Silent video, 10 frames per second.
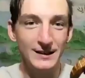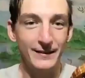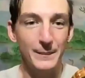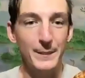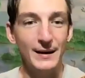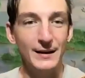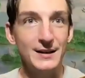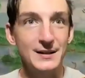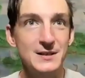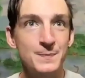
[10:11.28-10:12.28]
kind of like their
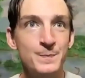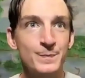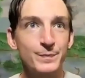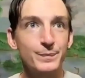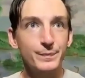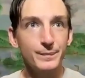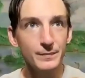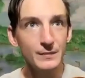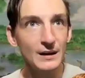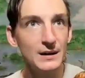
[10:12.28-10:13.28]
bellies.
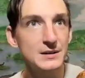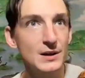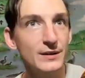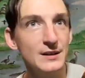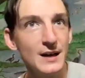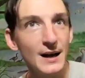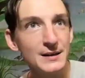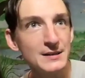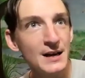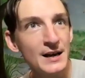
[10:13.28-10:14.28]
So these
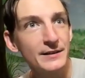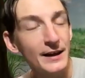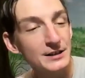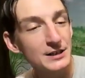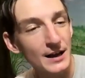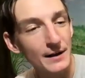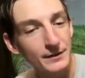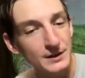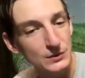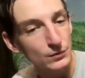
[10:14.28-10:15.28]
guys, they just
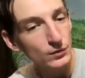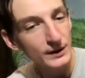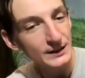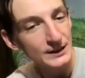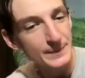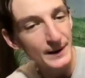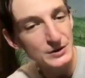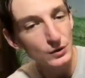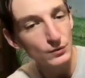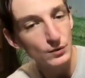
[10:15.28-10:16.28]
have this really
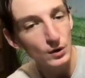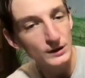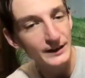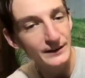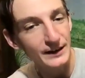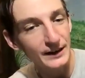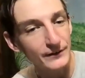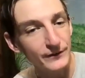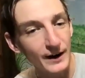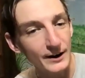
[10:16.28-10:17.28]
special role in the
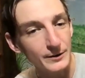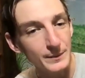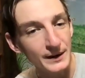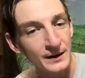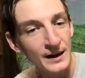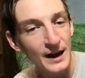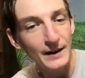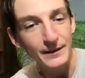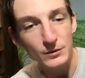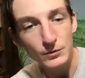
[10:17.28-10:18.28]
environment,
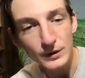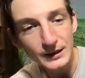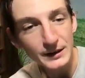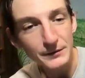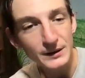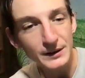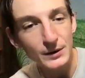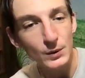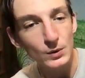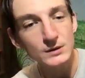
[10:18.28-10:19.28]
and they're really,
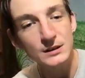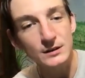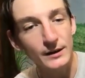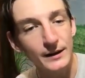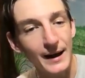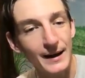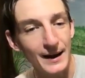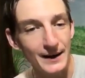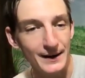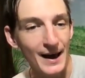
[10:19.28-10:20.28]
really cool to look
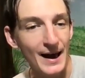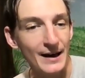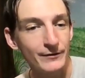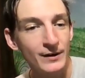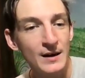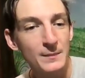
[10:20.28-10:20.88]
at and have.